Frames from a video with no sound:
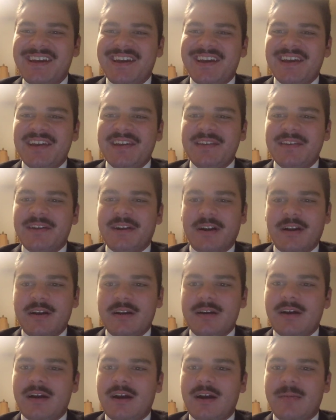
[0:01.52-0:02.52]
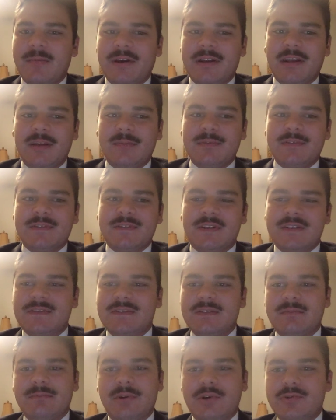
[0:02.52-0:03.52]
Hey there, my name is
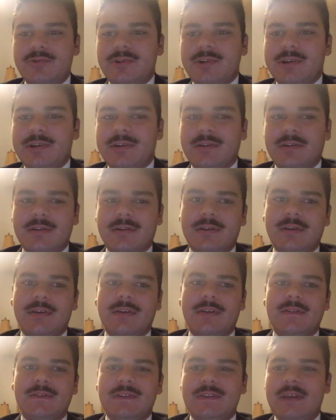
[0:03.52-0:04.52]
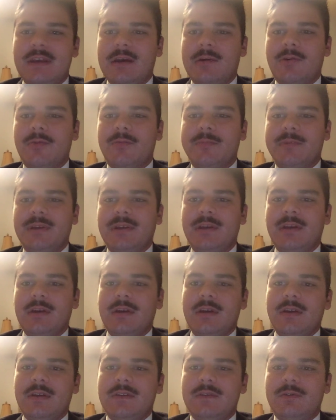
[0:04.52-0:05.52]
Hudson Beaudry, and today I'll be
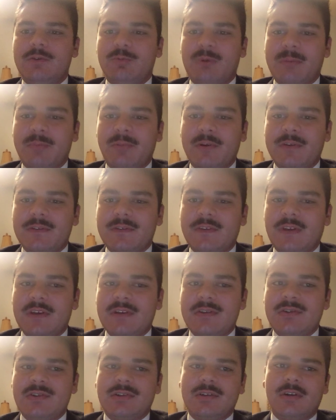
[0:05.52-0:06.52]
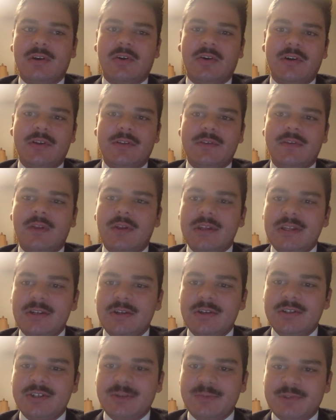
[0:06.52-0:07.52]
doing my presentation on the
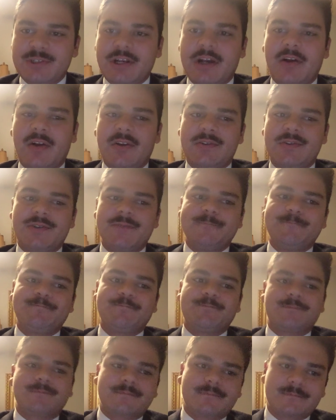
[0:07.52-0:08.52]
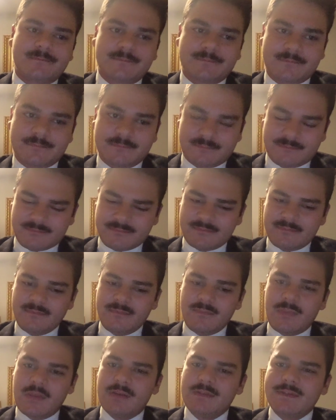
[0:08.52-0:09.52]
Leadership Challenge.
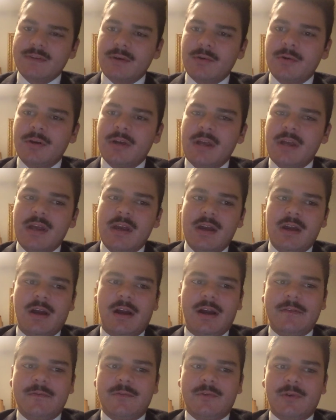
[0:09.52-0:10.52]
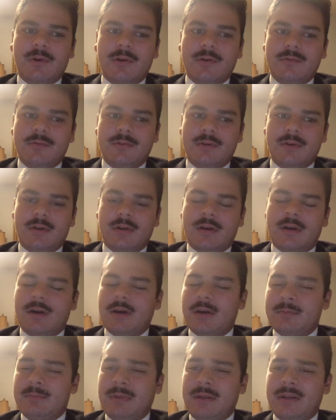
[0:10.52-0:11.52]
So, I've grown
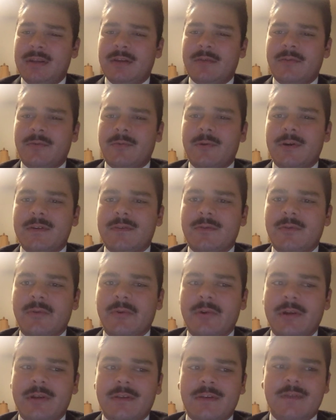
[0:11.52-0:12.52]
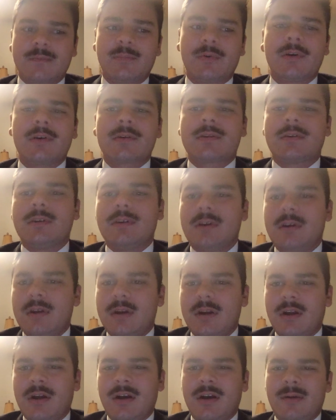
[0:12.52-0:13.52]
in many different ways through reading this book,
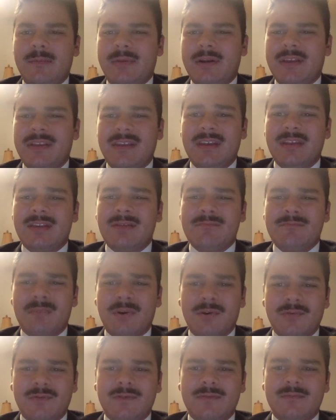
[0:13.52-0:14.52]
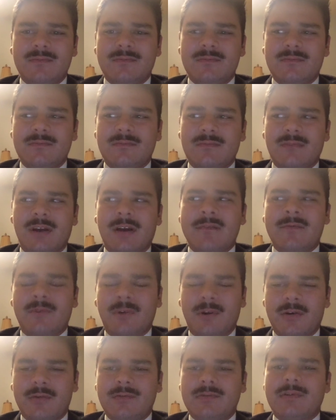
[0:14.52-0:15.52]
but I think the most I've
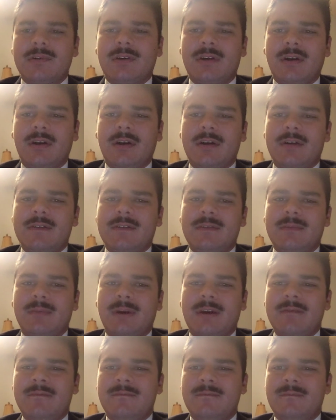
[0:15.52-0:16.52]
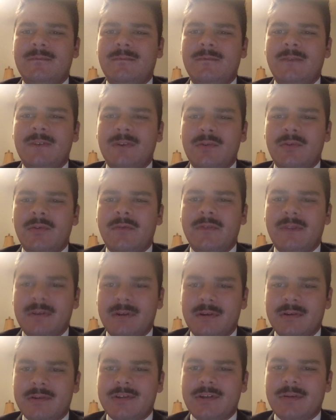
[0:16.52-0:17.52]
grown is in my view of
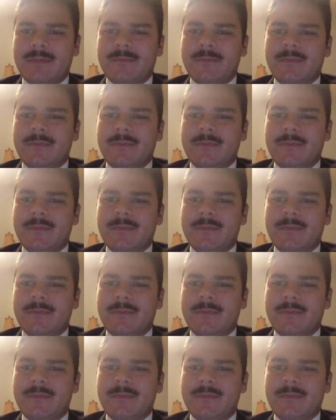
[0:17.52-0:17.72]
leadership.